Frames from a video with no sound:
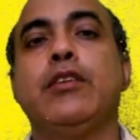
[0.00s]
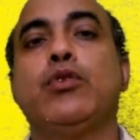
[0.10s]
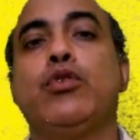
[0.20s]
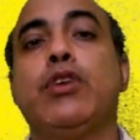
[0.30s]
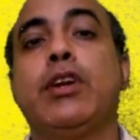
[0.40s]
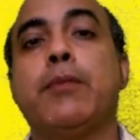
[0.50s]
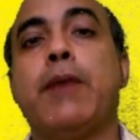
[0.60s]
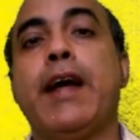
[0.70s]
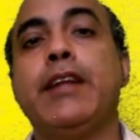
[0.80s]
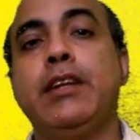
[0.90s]
to
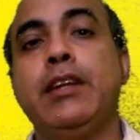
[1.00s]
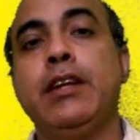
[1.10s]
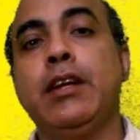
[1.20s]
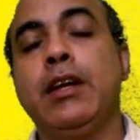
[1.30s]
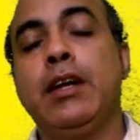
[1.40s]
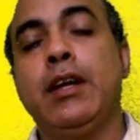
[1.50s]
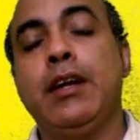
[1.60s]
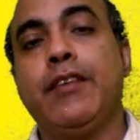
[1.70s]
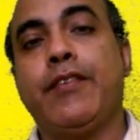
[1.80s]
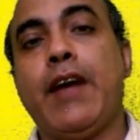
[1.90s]
determine
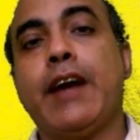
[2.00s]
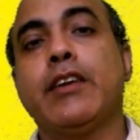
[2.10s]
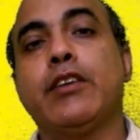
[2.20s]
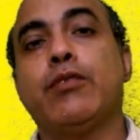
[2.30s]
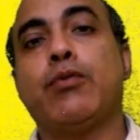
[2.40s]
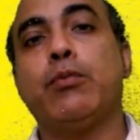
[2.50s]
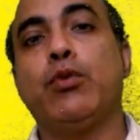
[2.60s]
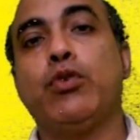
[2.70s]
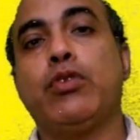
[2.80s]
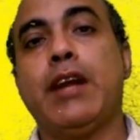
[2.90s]
the factors from
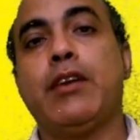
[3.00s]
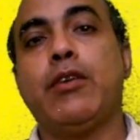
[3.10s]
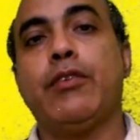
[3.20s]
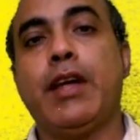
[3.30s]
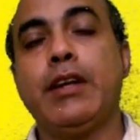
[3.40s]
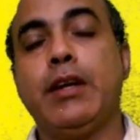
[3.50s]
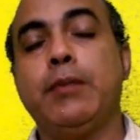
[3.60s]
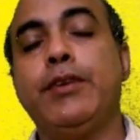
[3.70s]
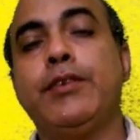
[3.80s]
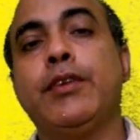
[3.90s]
those set of
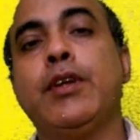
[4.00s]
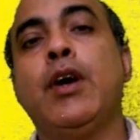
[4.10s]
variables,